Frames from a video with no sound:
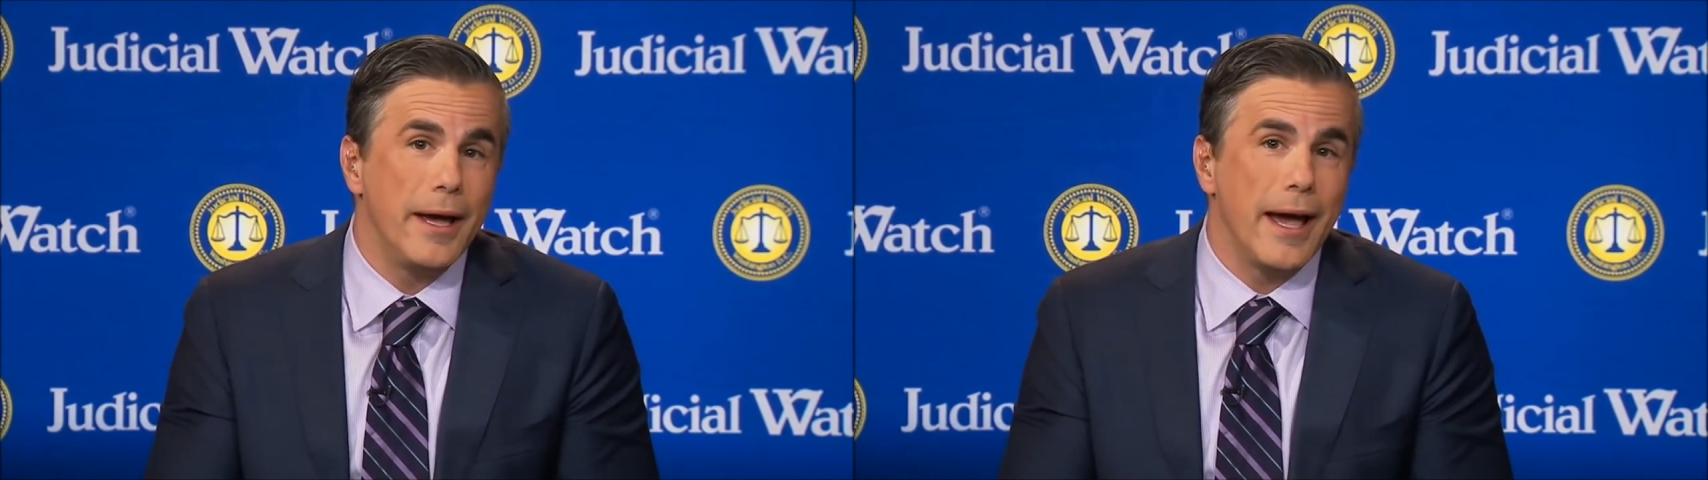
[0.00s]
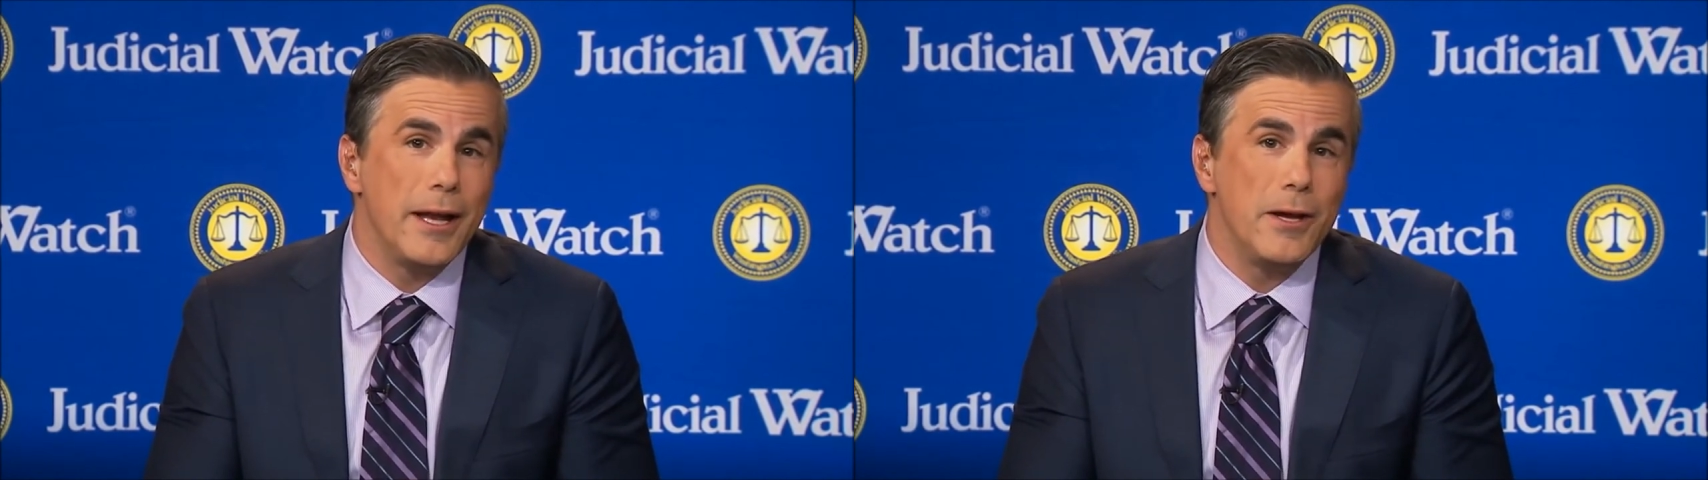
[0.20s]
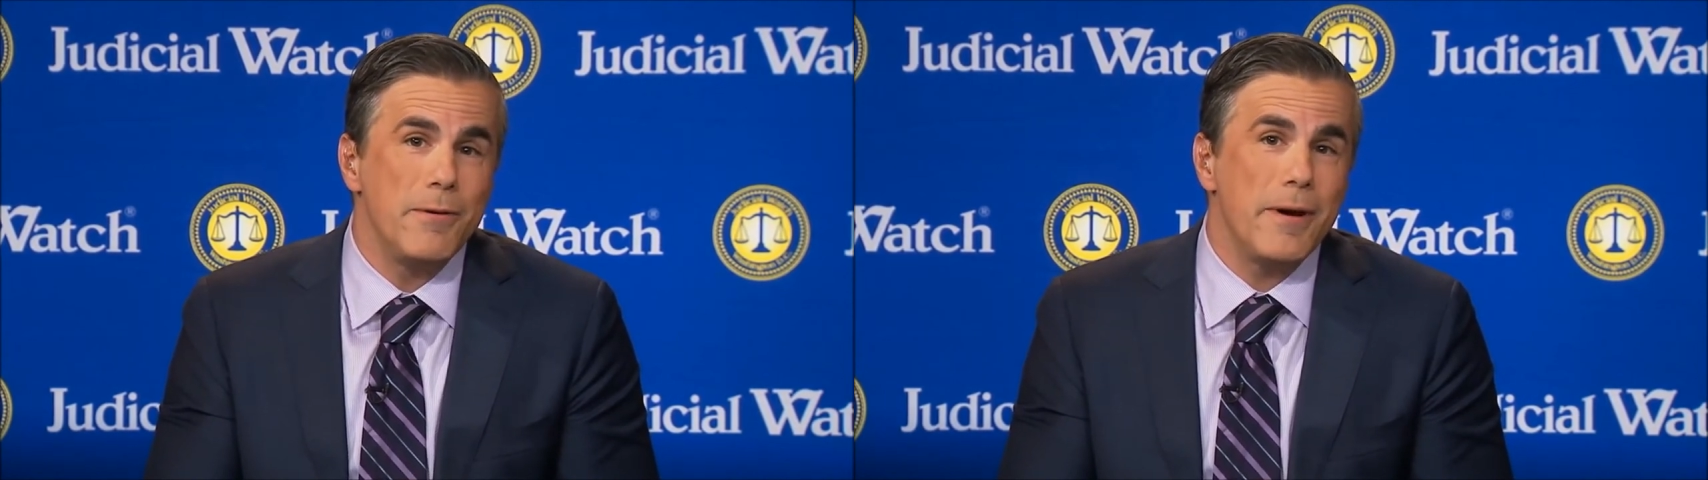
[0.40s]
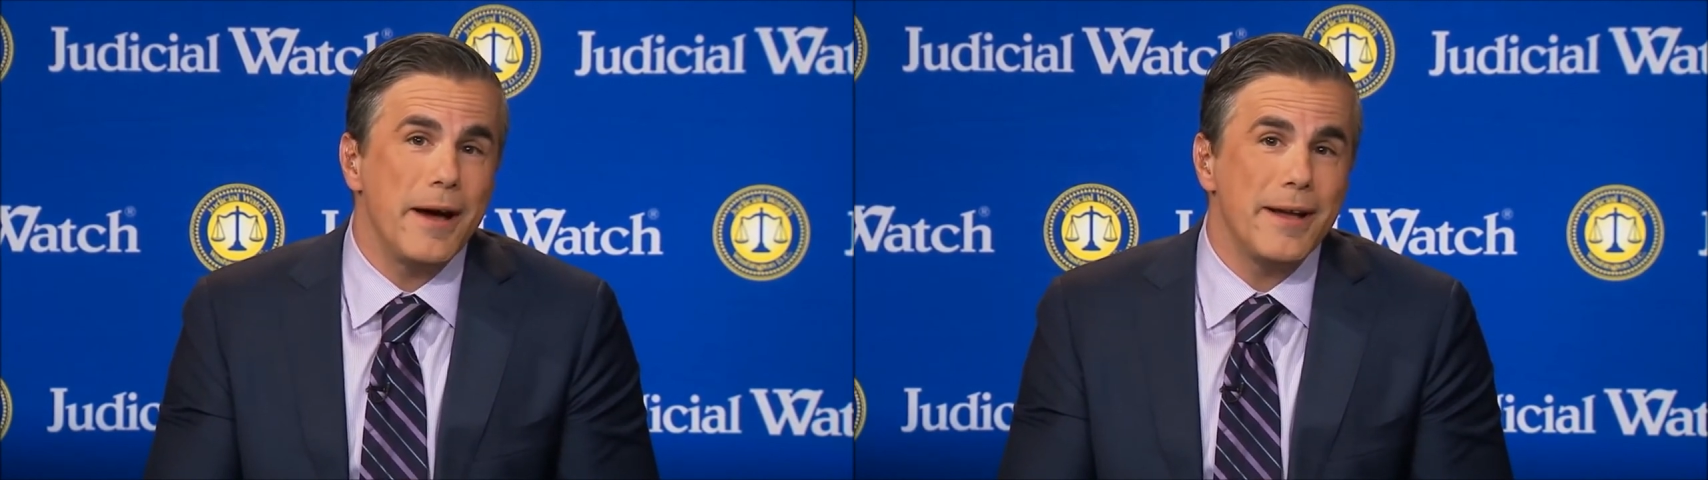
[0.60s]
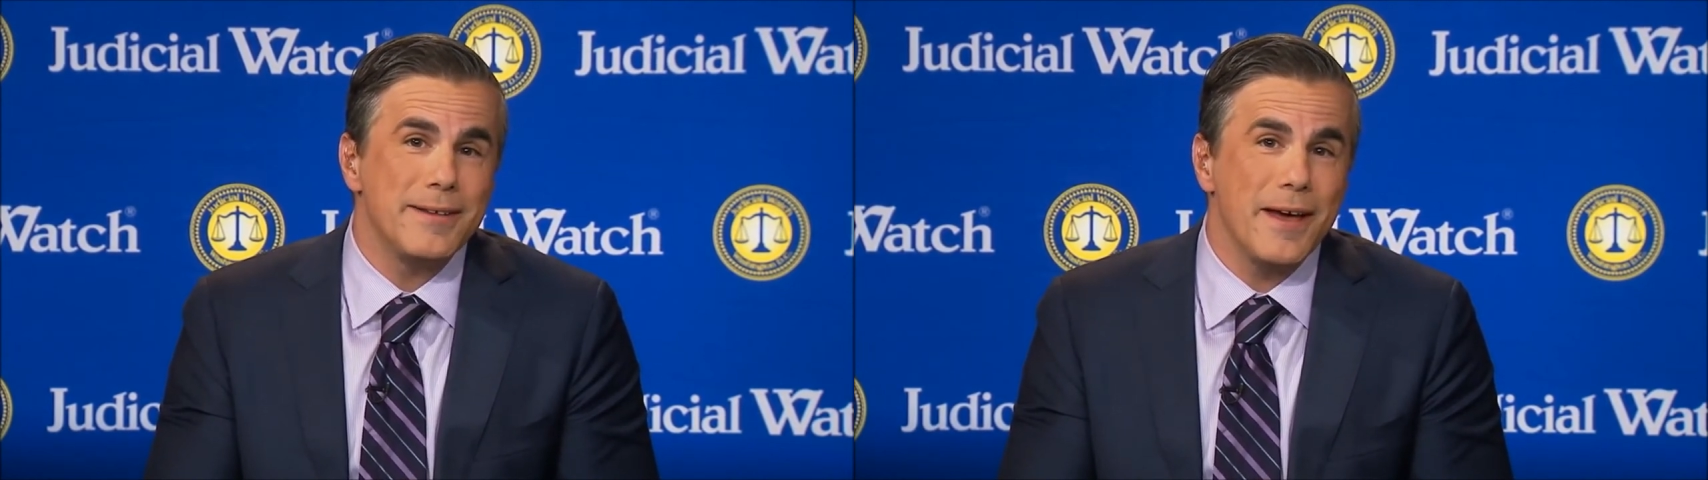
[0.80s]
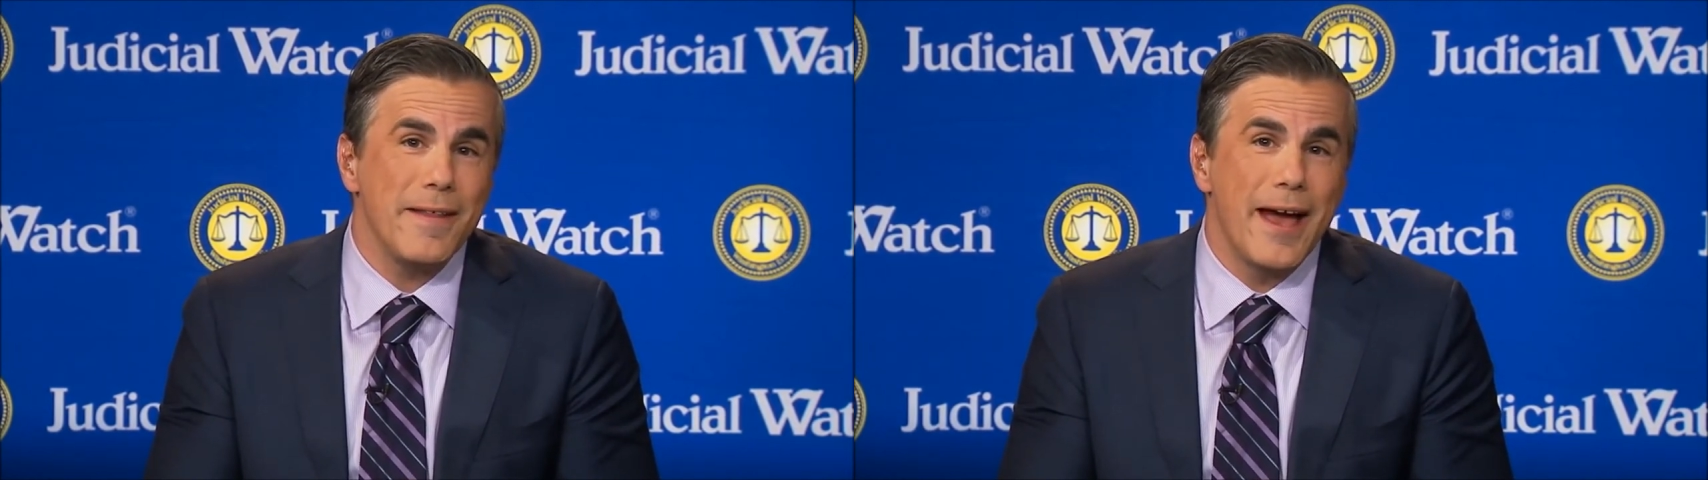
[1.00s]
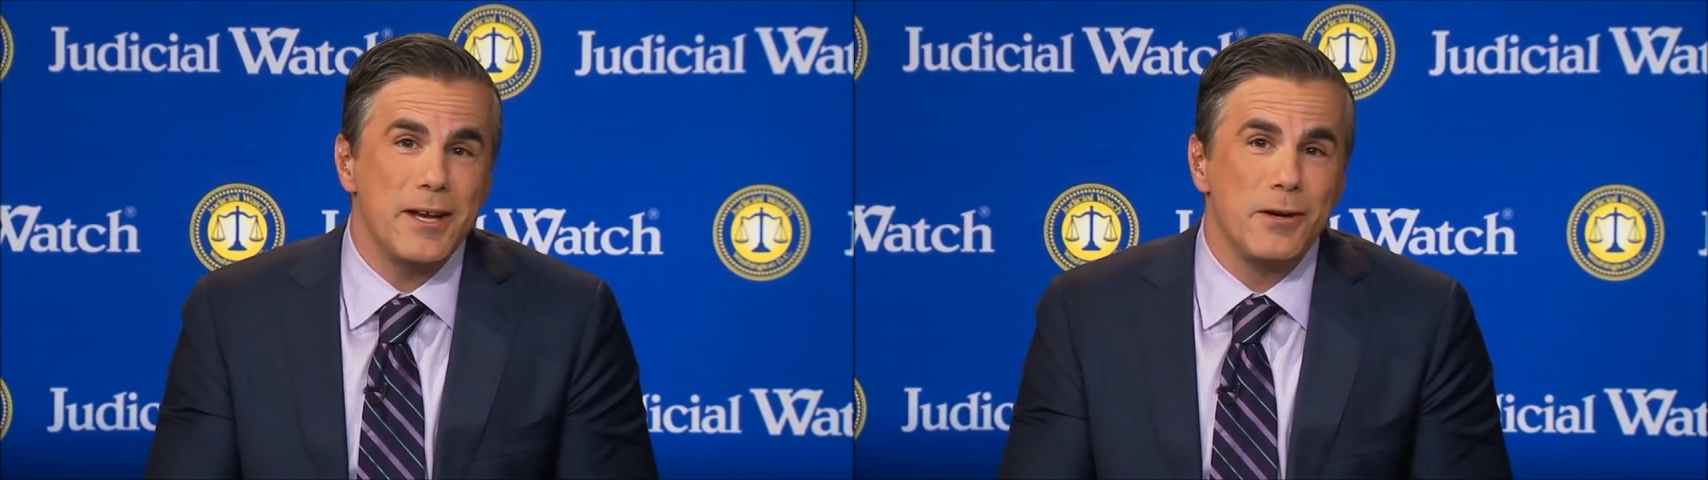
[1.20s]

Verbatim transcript: And you uh, tell that